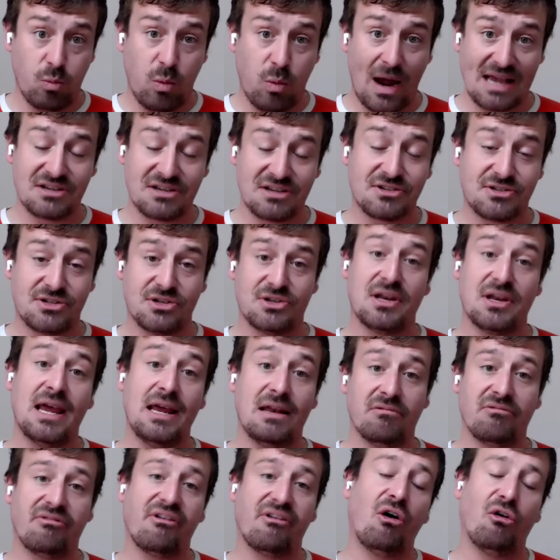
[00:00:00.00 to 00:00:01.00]
Western
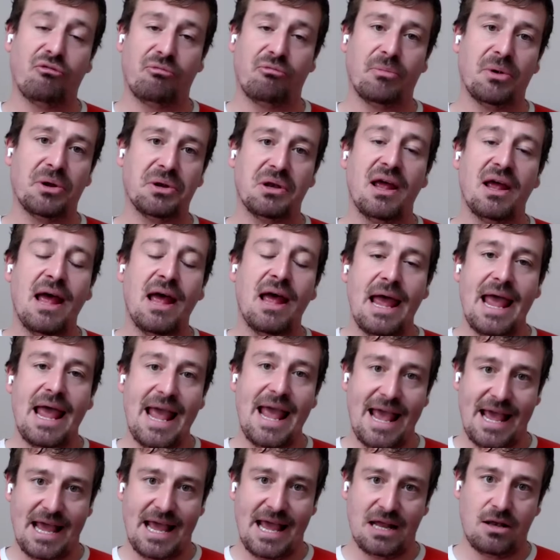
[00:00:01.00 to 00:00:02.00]
involvement
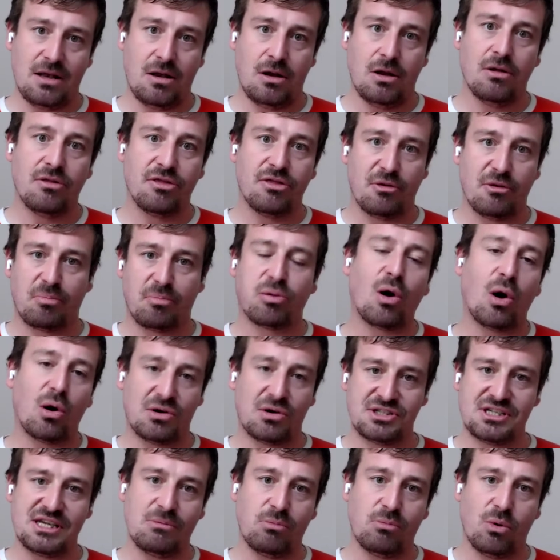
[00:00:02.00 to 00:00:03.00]
in the
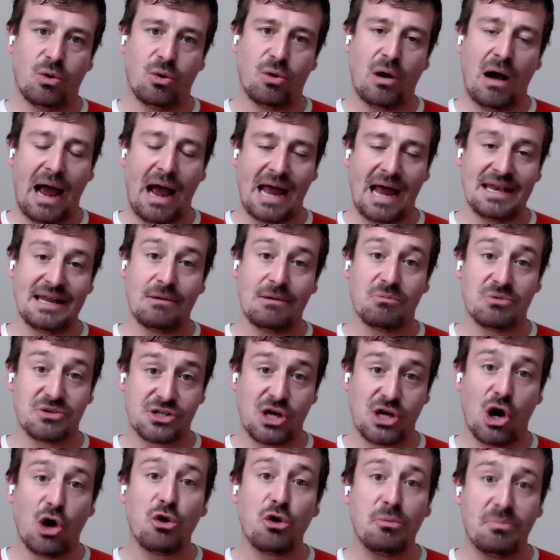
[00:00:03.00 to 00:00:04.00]
proxy war. And it
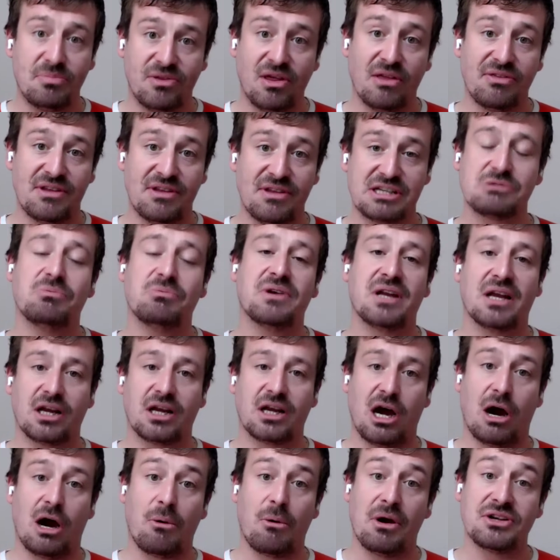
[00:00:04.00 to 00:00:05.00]
was hoped that this would
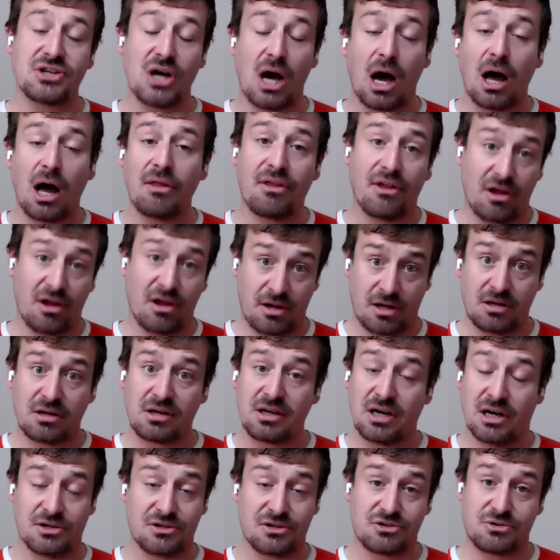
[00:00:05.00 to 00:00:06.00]
encourage
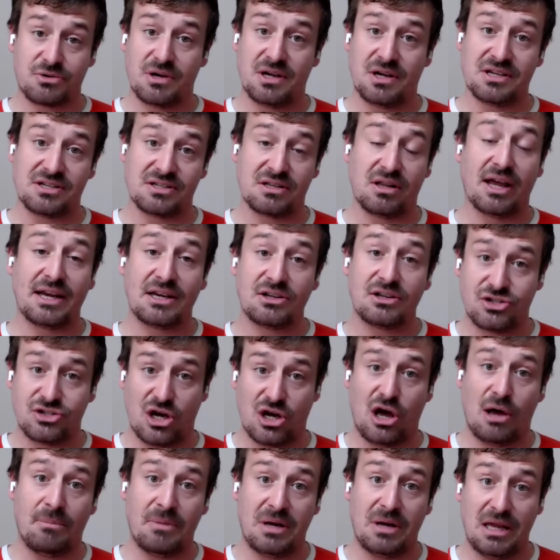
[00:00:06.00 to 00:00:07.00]
other countries like
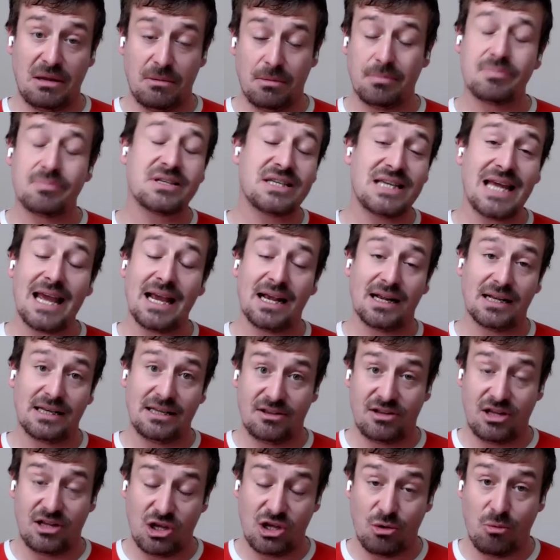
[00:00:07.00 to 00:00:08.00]
Germany,
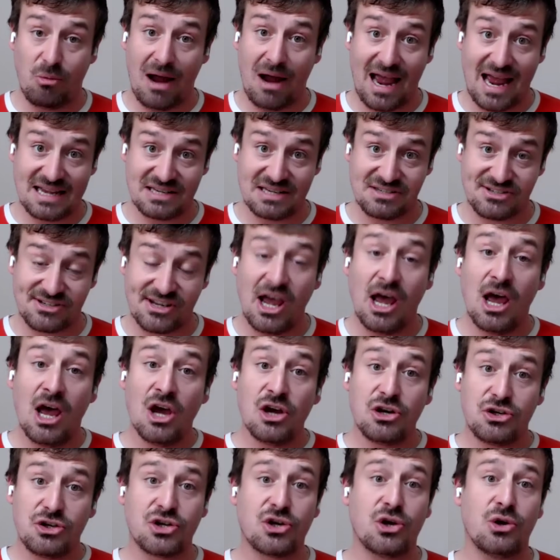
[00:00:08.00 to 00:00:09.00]
particularly the US,
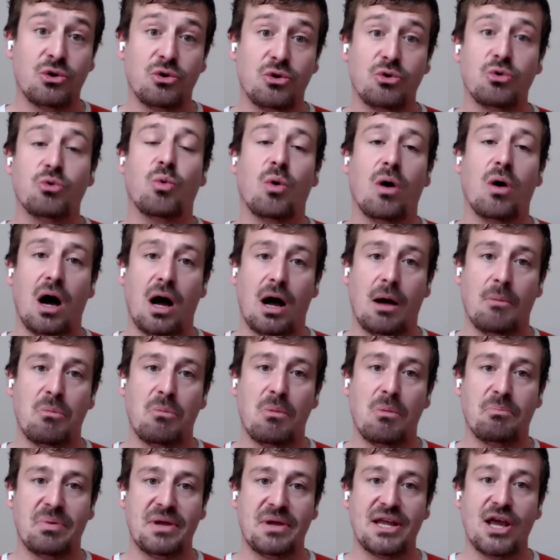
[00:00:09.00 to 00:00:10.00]
to
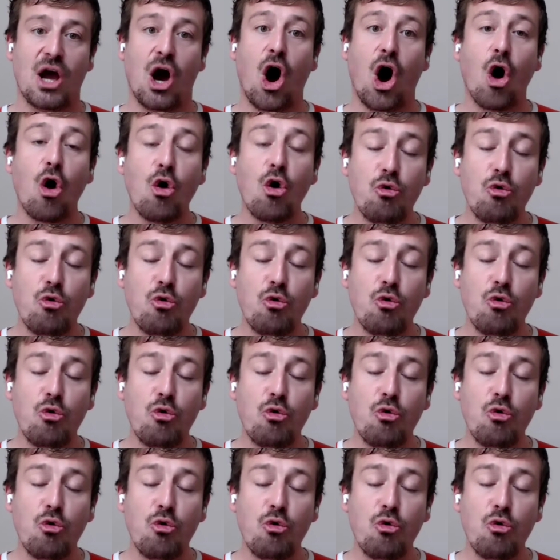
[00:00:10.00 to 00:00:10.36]
be